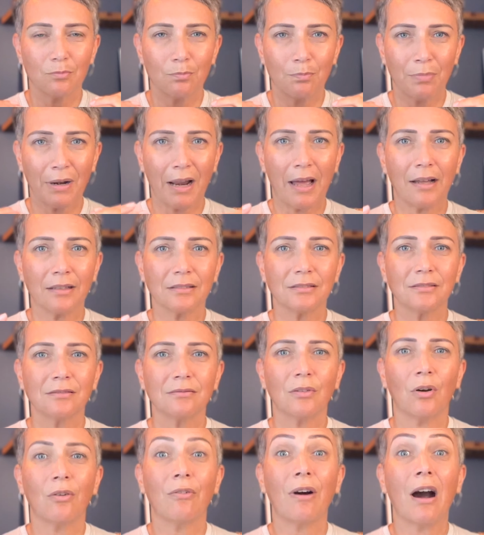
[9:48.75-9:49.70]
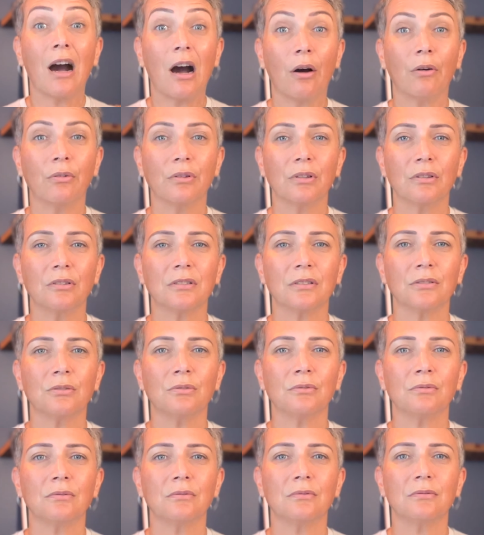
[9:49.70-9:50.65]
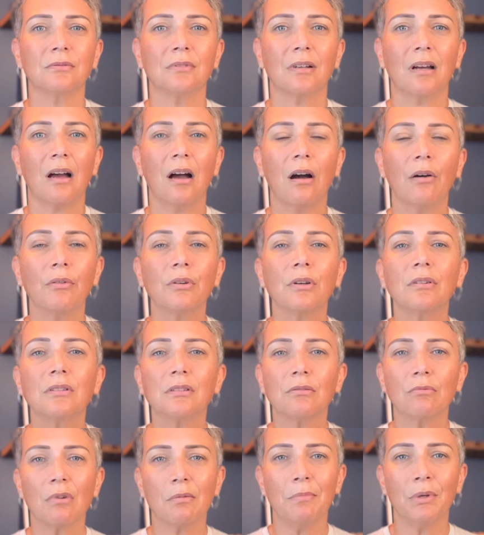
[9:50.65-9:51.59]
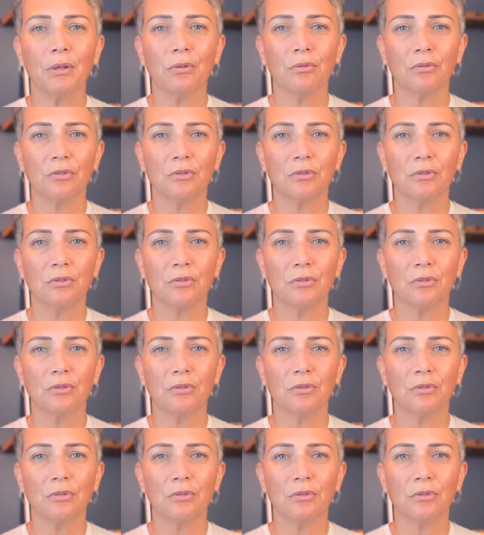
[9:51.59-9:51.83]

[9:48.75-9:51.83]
plan of how you're gonna do, how you're gonna rebuild